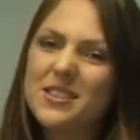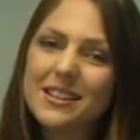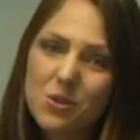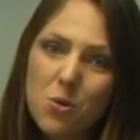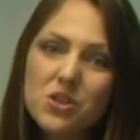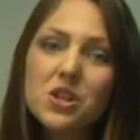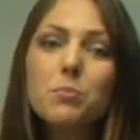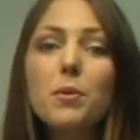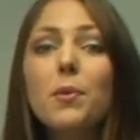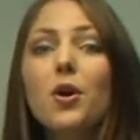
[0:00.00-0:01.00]
That's also
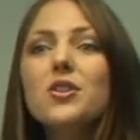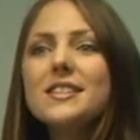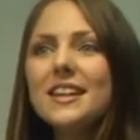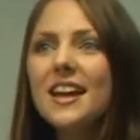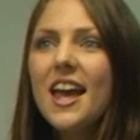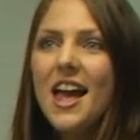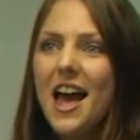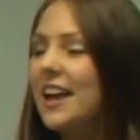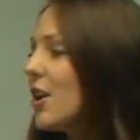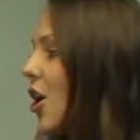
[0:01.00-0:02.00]
proposing
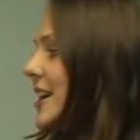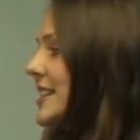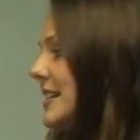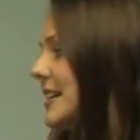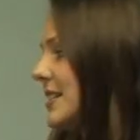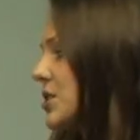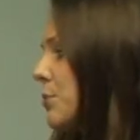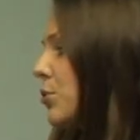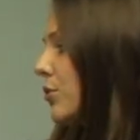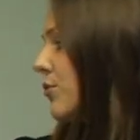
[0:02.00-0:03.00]
an idea, so
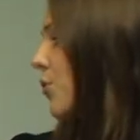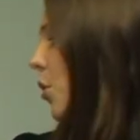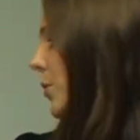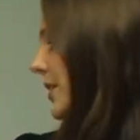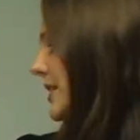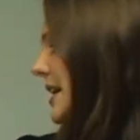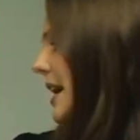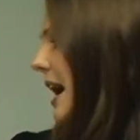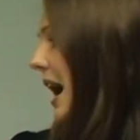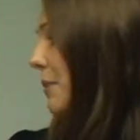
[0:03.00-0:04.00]
put forward
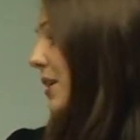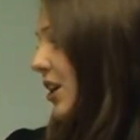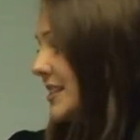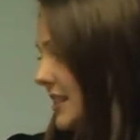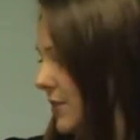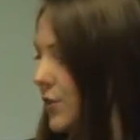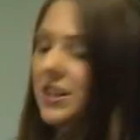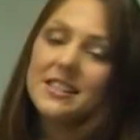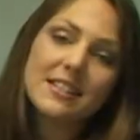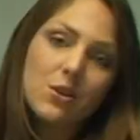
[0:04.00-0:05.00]
um, an idea for
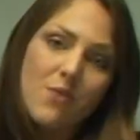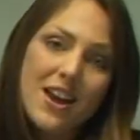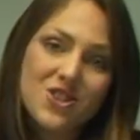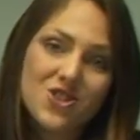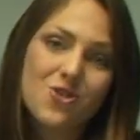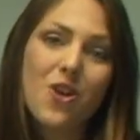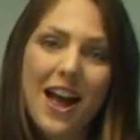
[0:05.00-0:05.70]
consideration or